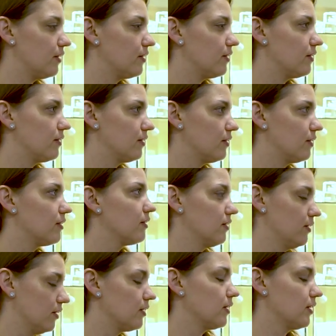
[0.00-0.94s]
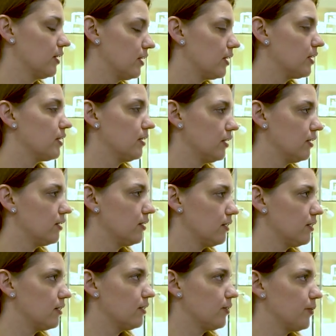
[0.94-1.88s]

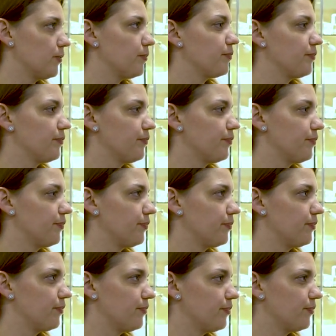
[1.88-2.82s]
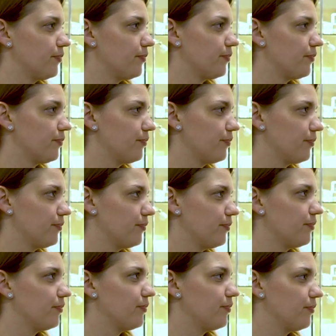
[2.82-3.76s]

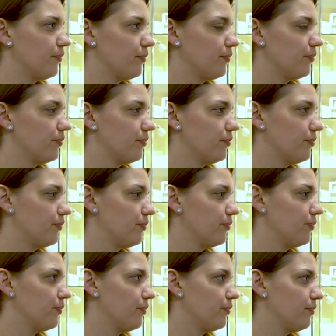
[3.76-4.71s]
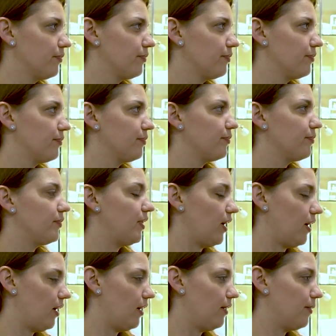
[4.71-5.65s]

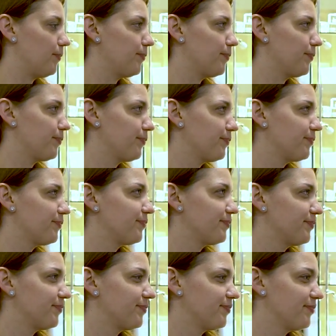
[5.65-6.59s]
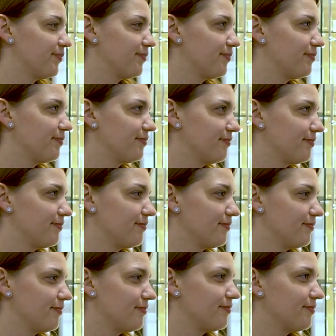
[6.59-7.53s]

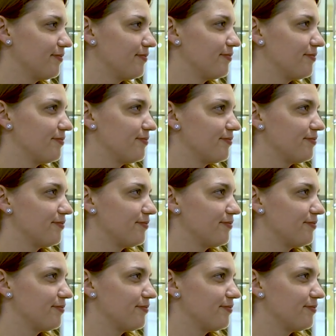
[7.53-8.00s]
[no speech]